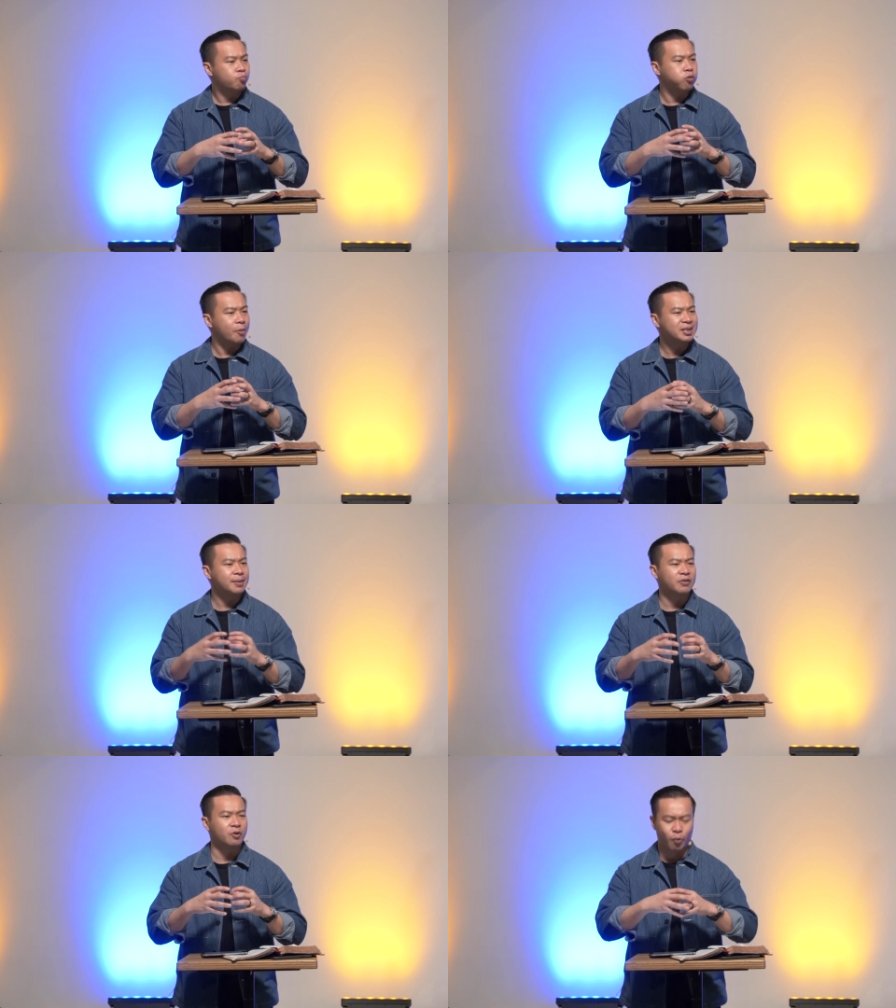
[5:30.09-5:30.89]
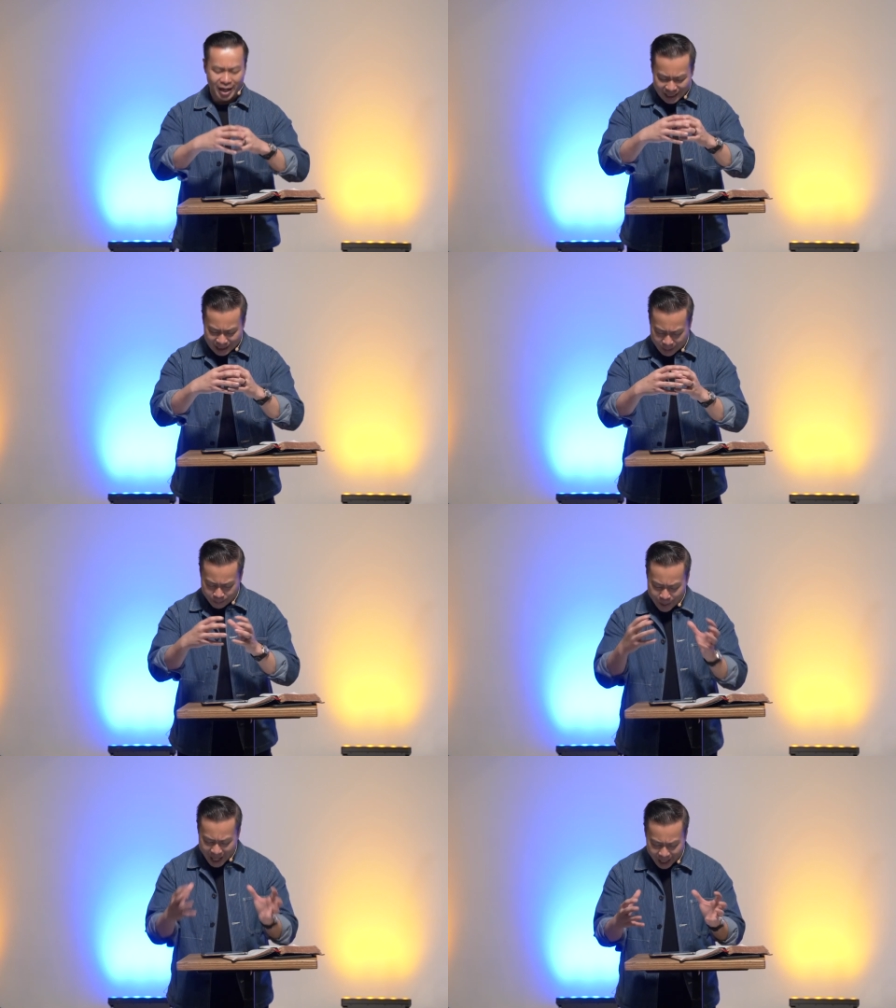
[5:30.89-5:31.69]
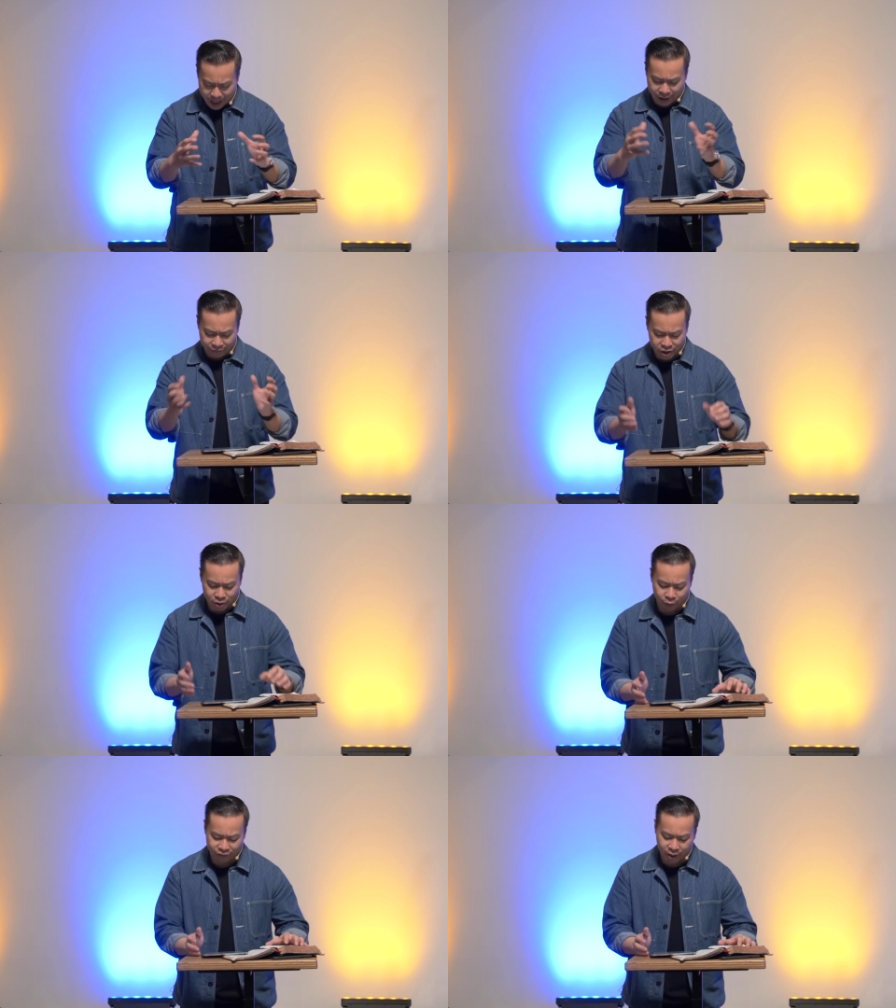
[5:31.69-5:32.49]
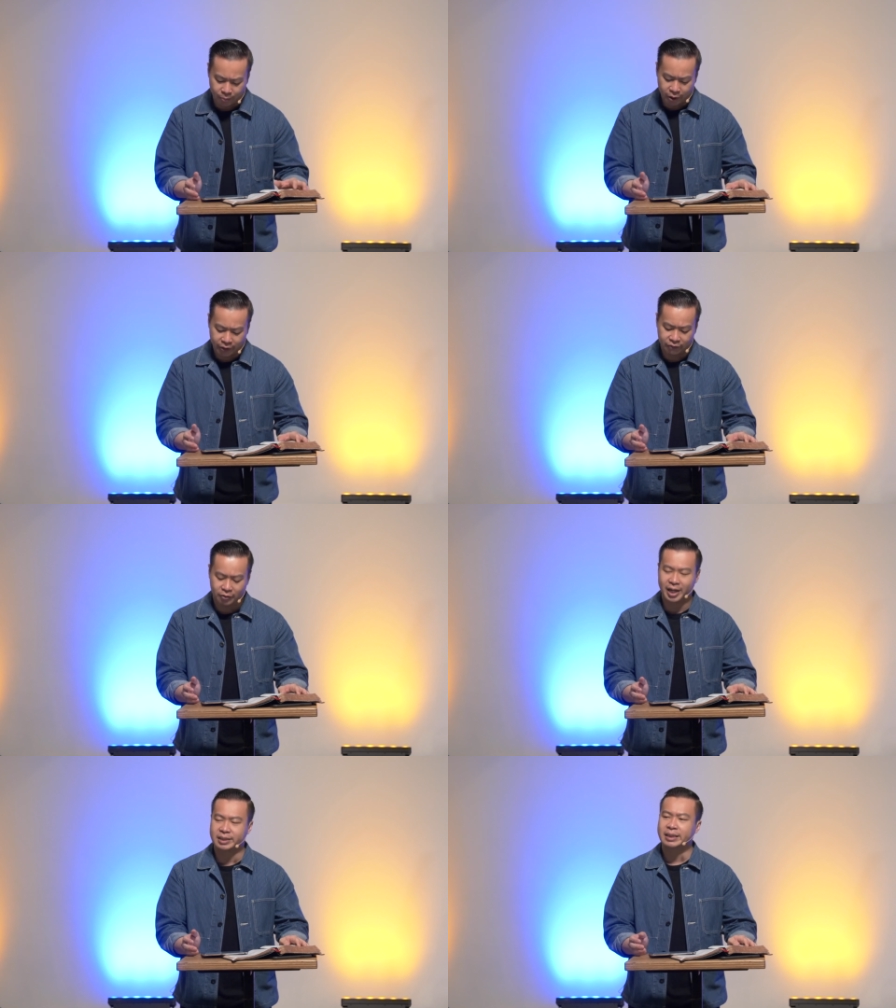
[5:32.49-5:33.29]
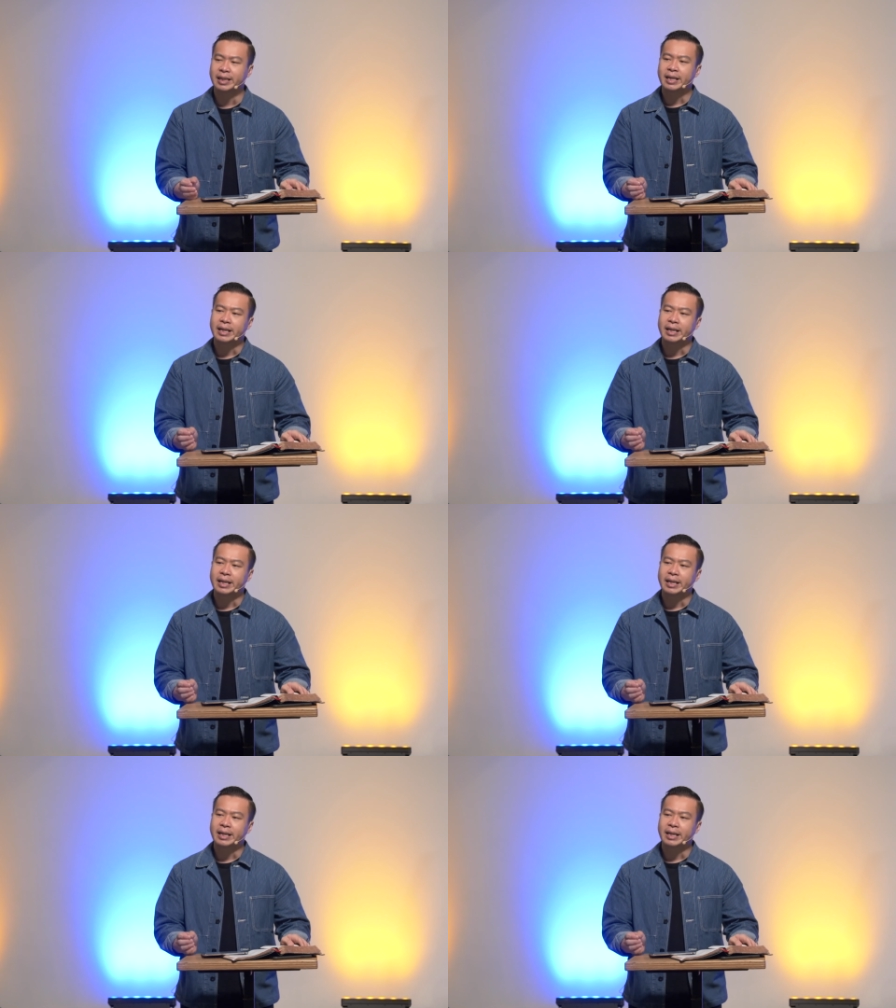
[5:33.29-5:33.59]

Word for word: probably some of the greatest debate and division within the body of Christ